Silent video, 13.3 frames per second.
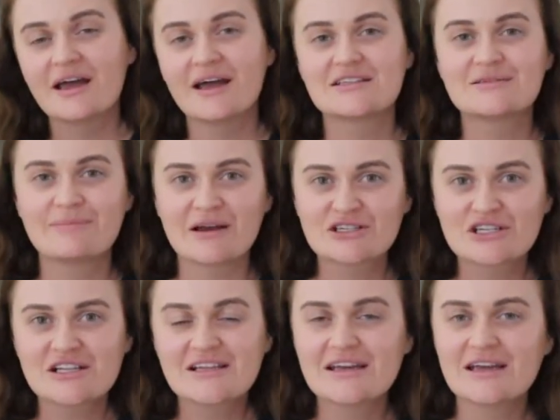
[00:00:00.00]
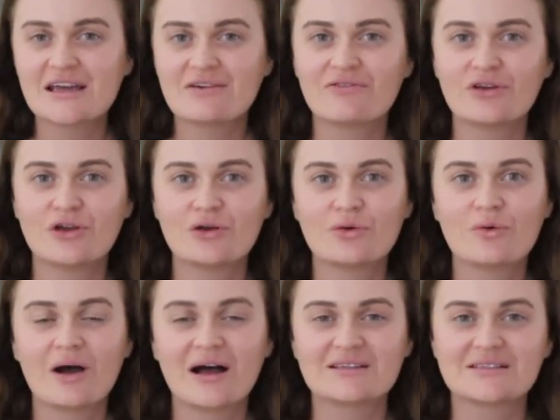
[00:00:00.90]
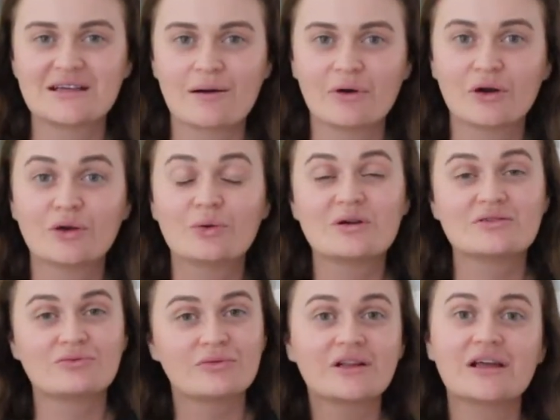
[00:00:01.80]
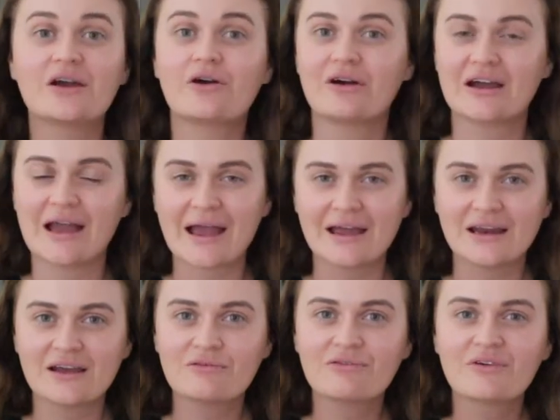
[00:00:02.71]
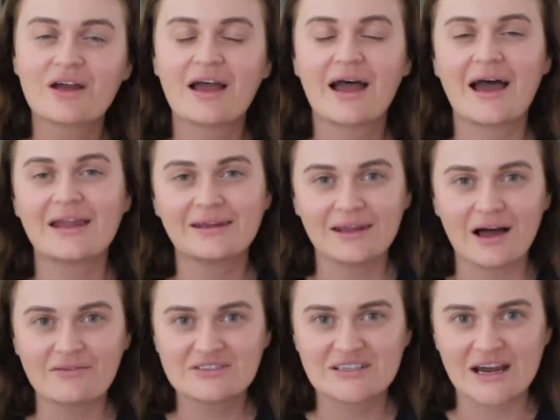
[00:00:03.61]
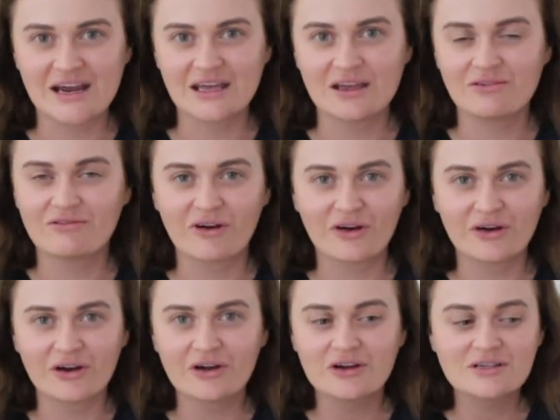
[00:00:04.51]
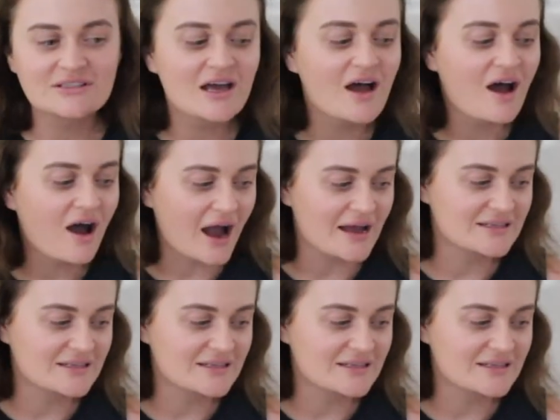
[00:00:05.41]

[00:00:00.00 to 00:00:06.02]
especially if you are someone who is really creative and loves taking photos. I